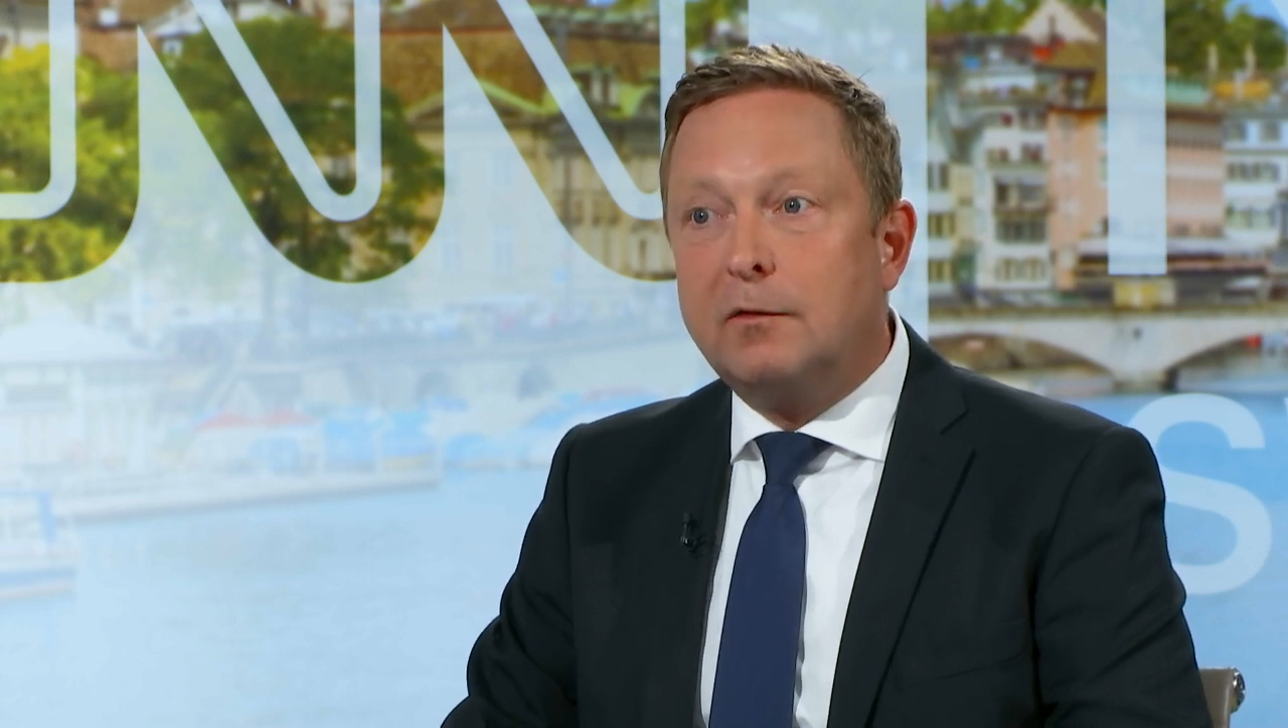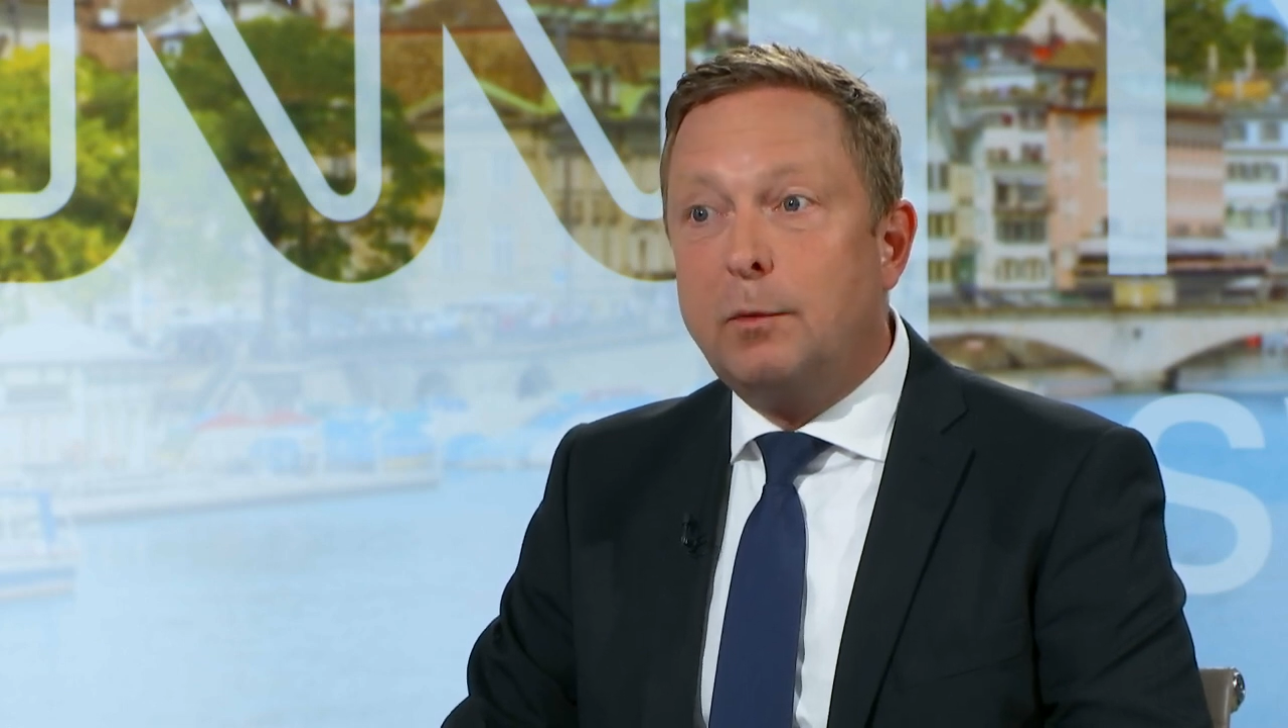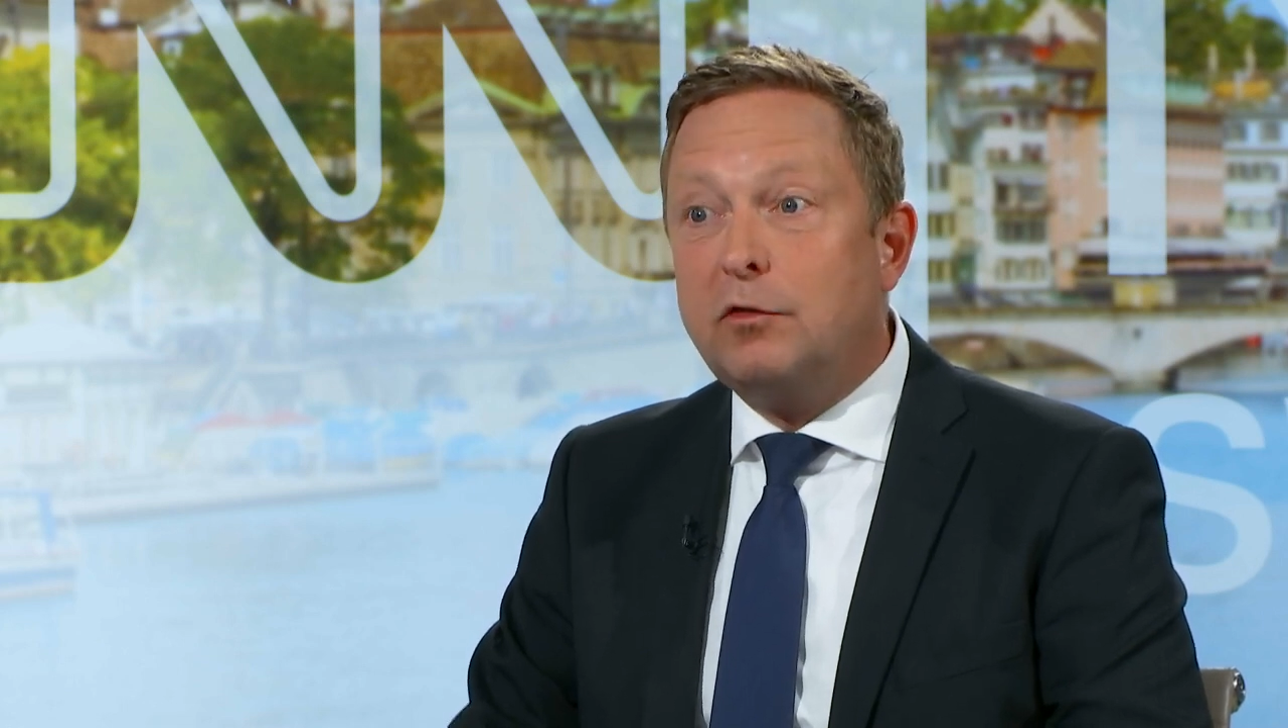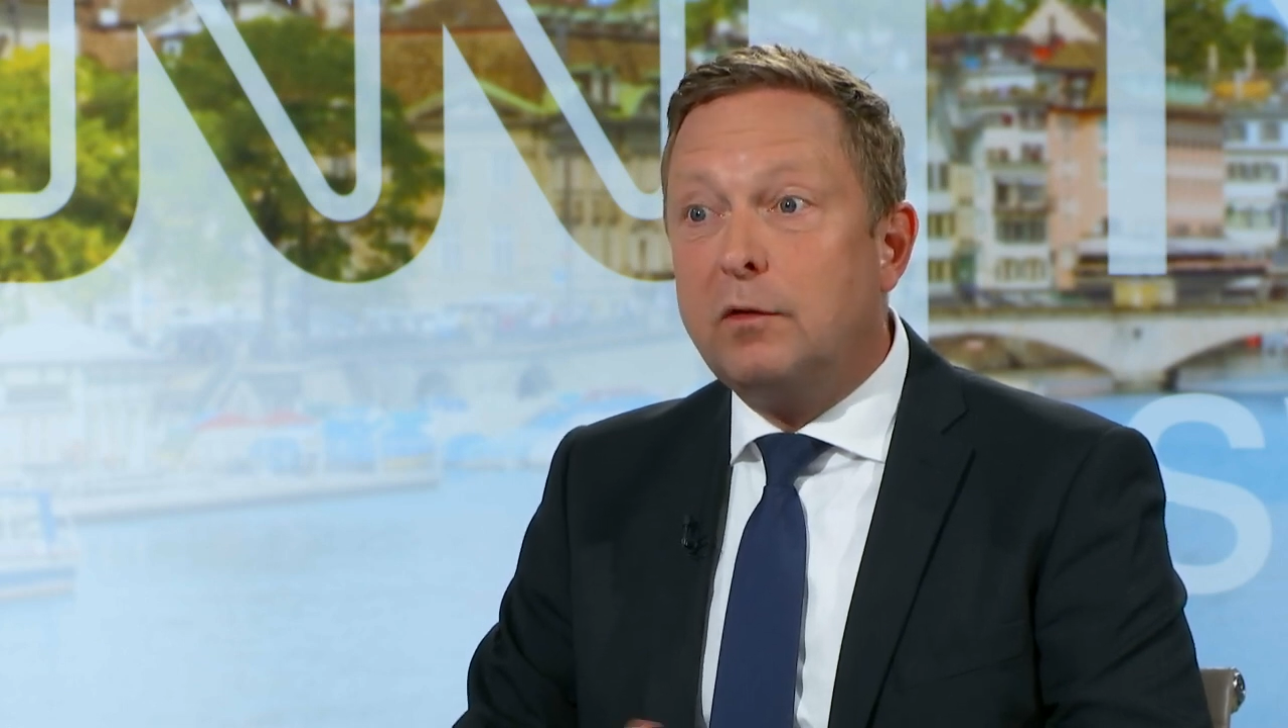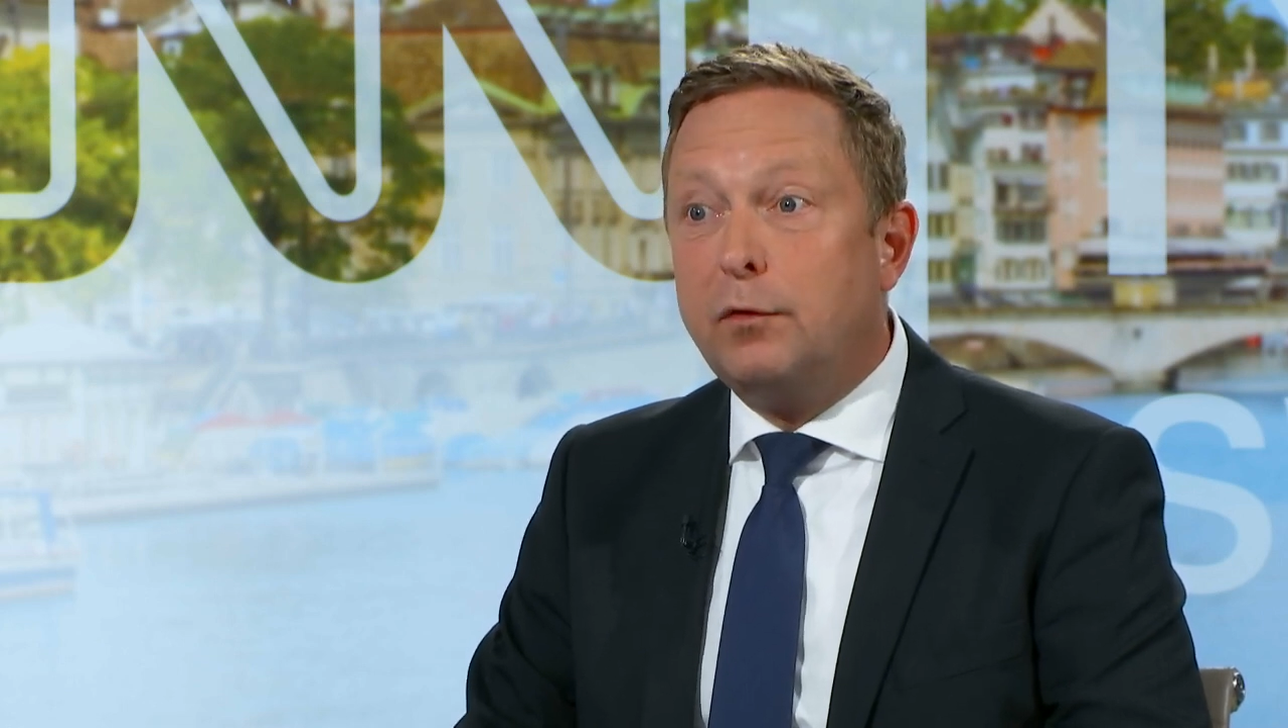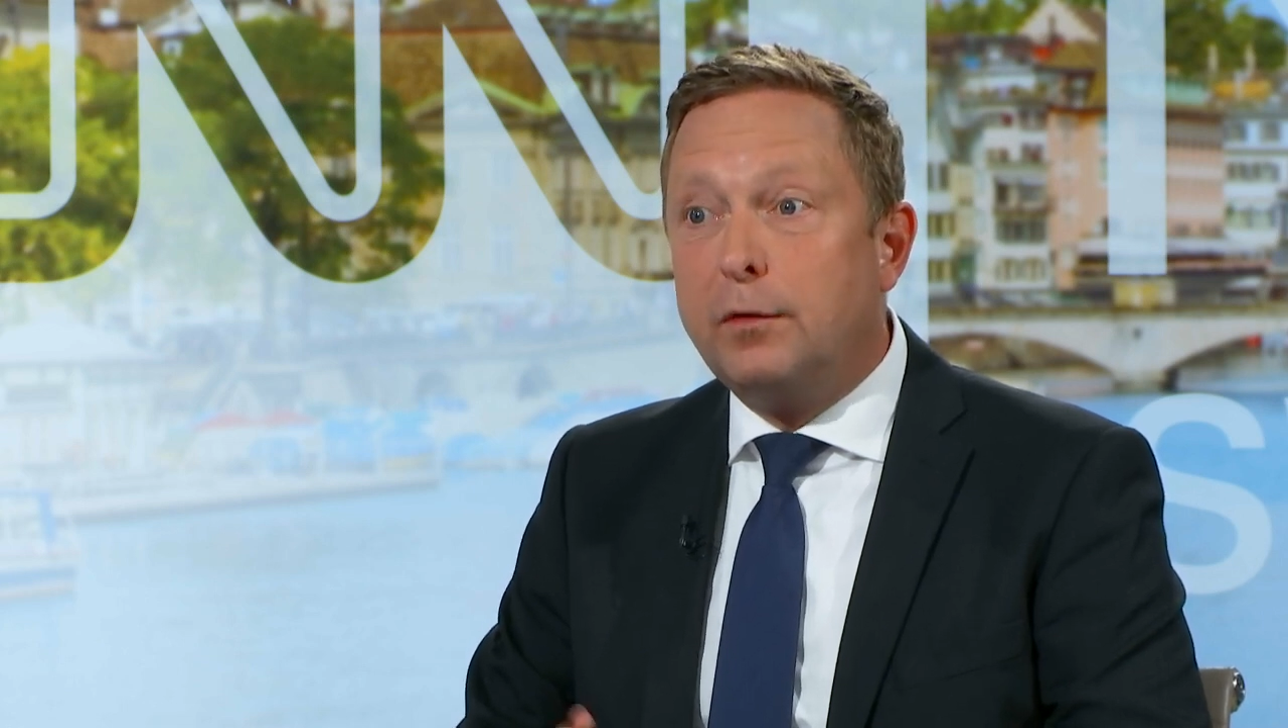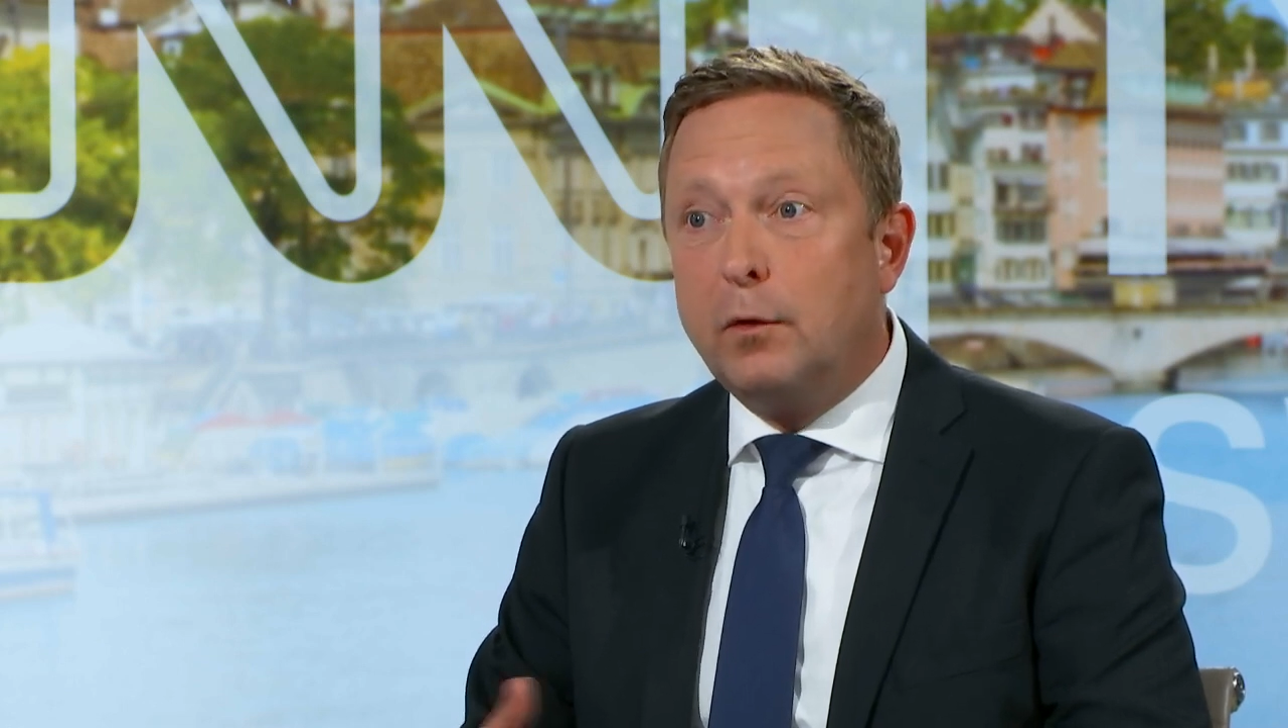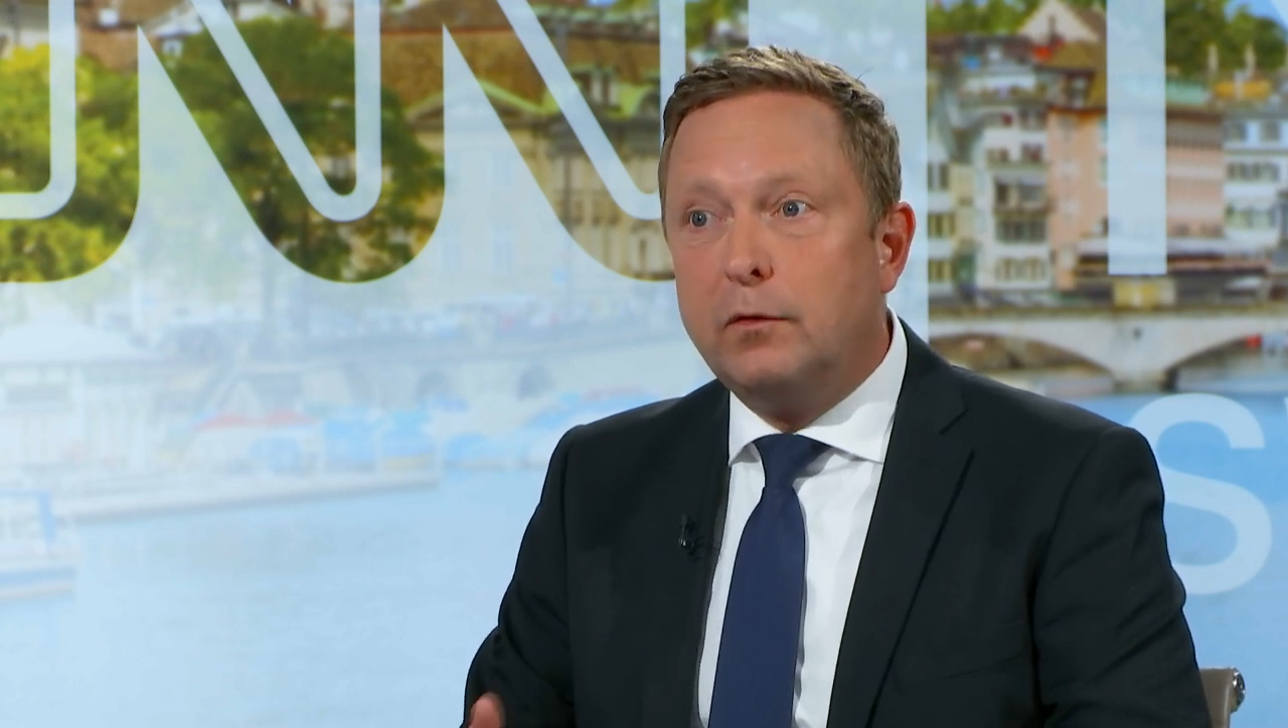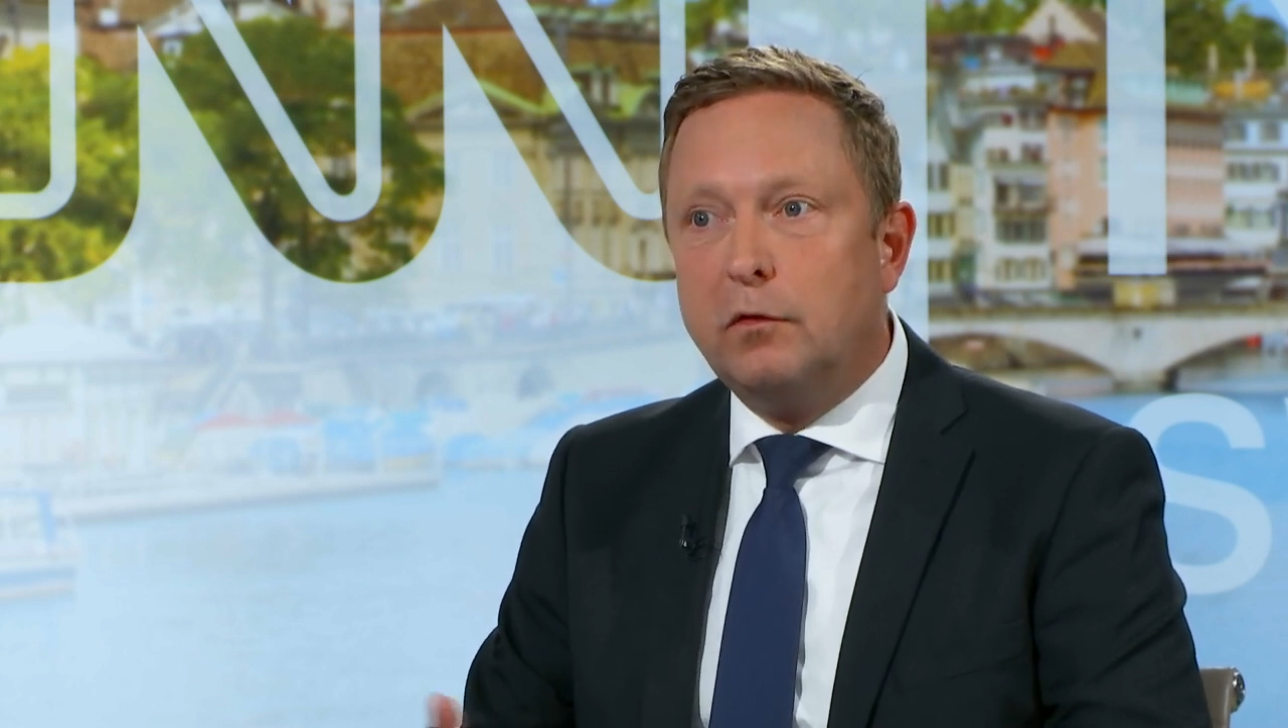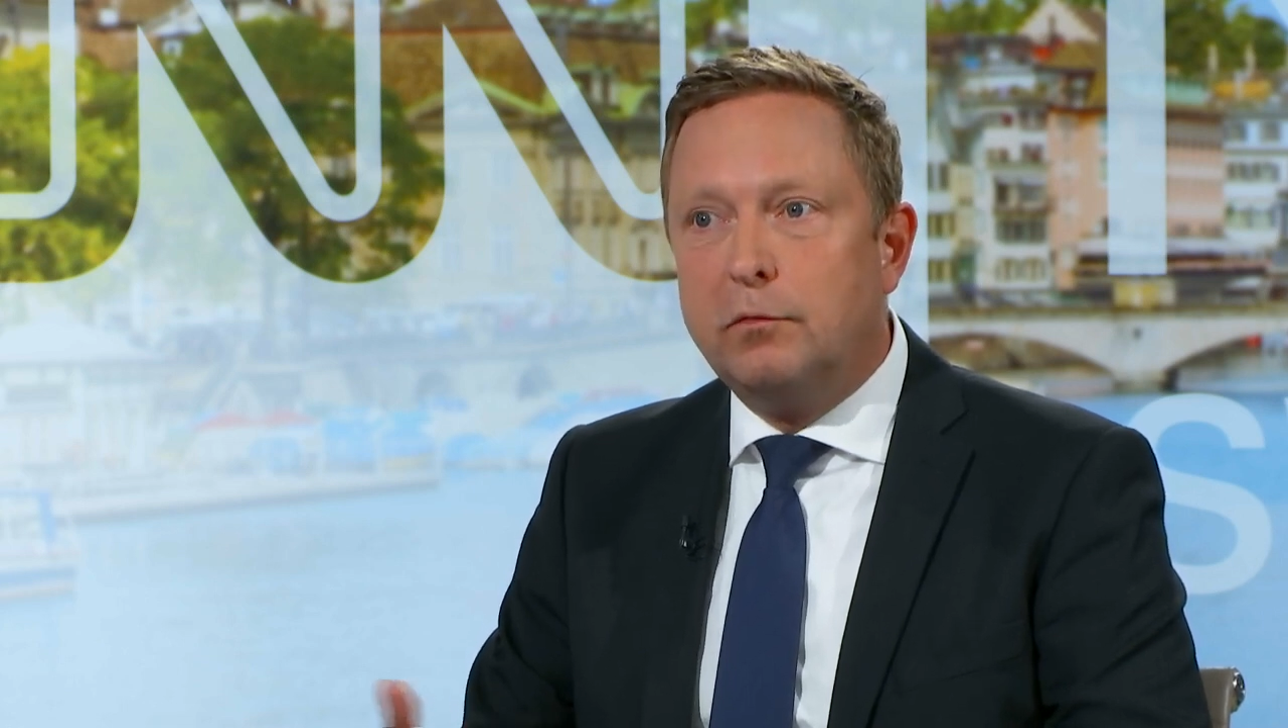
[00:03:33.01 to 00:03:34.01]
especially for those